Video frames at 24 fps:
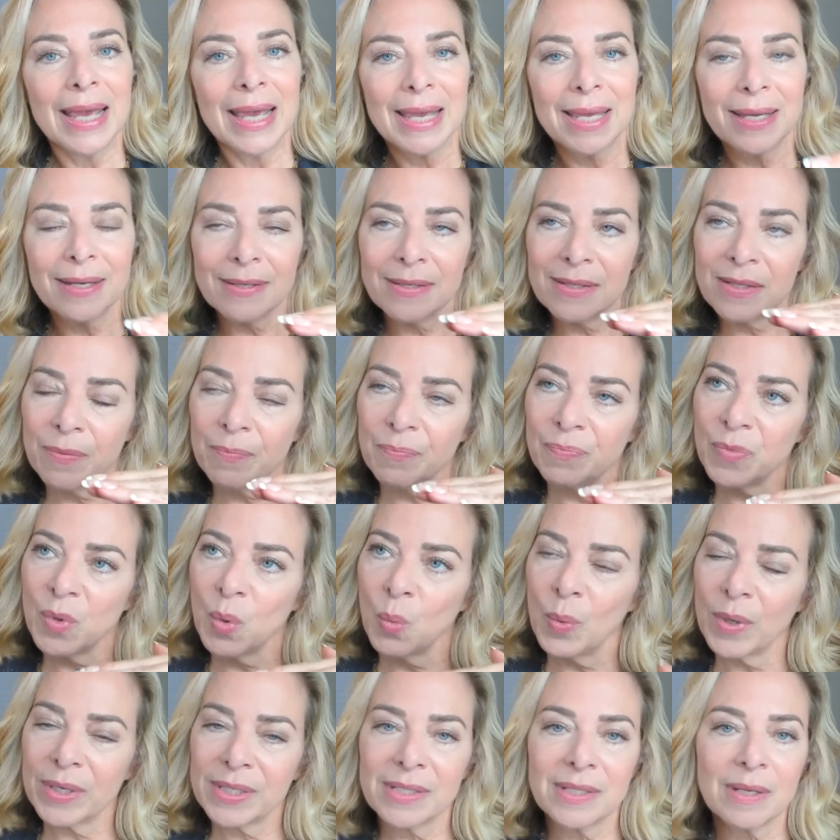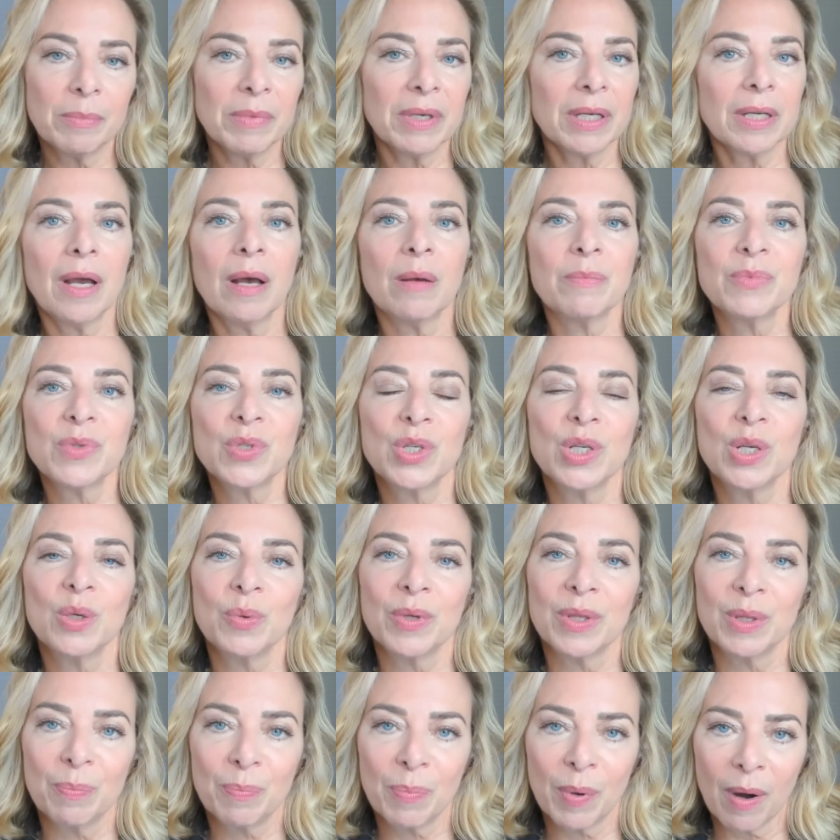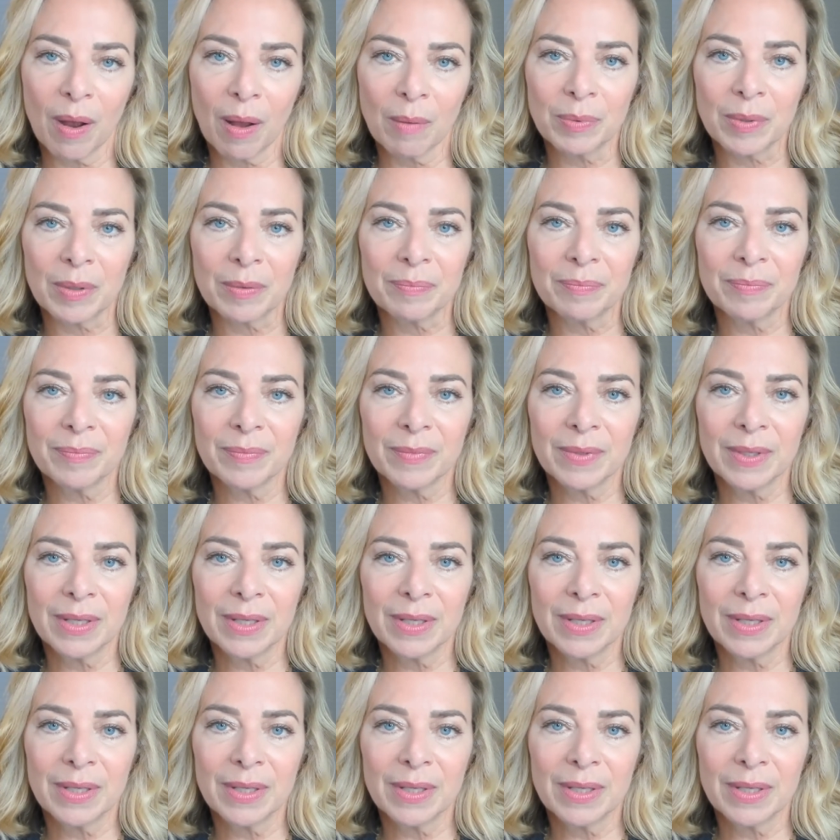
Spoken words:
is when someone comes to you with a problem,